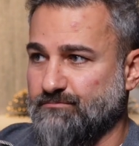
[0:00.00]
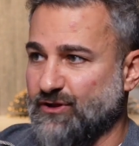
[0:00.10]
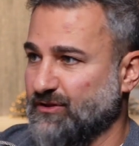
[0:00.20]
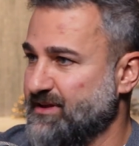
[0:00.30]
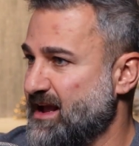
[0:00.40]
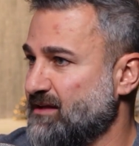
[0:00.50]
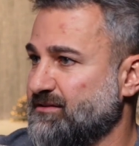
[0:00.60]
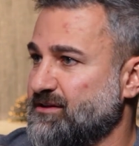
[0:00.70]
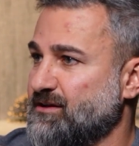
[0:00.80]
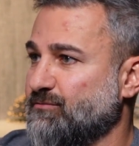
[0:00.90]
building
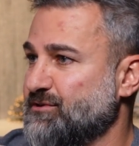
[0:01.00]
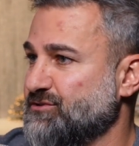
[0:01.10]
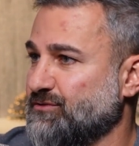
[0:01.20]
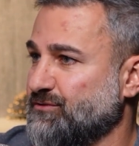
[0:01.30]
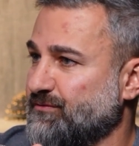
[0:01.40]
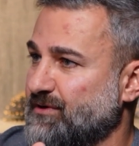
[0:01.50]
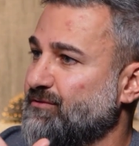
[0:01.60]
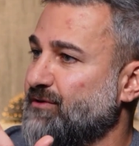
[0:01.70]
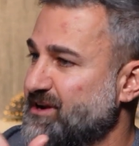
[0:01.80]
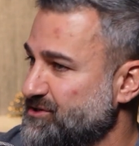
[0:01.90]
out the original
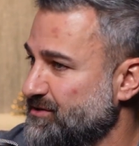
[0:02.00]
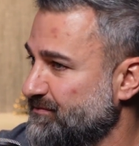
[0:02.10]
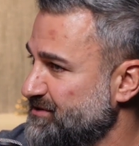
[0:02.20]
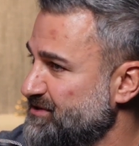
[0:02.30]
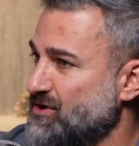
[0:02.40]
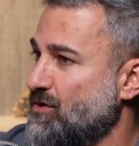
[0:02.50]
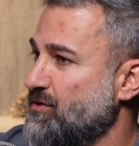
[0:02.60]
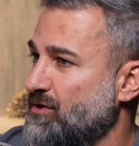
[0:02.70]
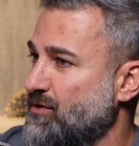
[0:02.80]
iteration of Zizzo,